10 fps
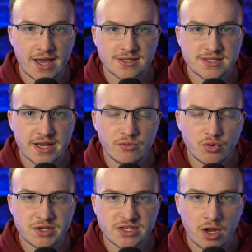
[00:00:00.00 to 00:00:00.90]
and today
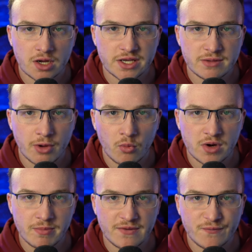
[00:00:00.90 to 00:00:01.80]
we'll be talking about
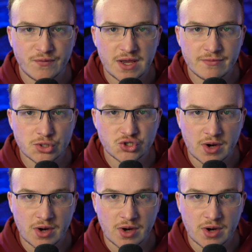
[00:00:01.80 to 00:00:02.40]
one of my favorite